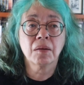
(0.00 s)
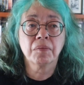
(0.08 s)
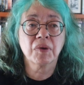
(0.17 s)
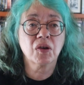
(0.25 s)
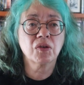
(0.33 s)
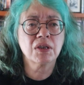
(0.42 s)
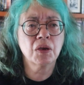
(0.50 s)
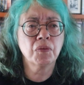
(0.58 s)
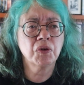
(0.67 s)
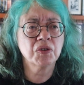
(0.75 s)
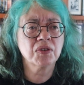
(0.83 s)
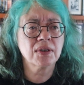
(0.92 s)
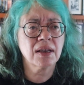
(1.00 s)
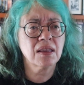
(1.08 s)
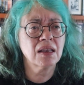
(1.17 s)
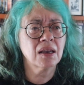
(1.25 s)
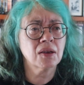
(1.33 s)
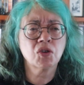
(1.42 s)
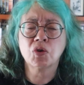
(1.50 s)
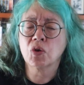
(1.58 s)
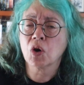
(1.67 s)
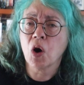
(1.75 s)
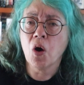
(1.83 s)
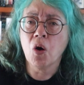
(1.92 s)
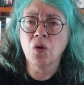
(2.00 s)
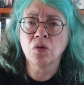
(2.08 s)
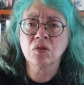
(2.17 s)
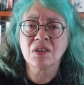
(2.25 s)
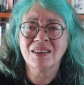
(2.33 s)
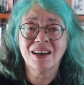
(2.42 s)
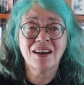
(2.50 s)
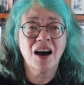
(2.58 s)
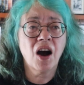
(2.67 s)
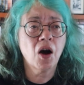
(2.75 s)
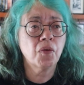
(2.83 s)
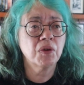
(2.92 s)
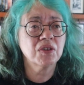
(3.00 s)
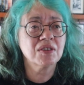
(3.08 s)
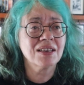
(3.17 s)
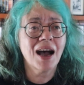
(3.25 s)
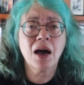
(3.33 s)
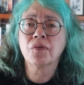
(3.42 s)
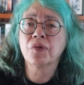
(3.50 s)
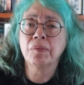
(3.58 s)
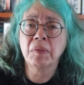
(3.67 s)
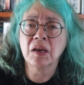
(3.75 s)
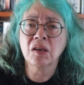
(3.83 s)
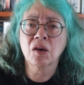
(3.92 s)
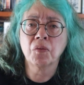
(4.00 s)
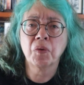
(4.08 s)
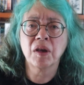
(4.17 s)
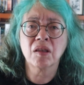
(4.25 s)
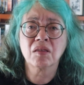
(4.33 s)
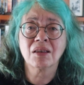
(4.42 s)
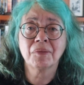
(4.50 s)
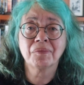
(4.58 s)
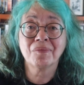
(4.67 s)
because it was, I think, too cold. I was unfamiliar with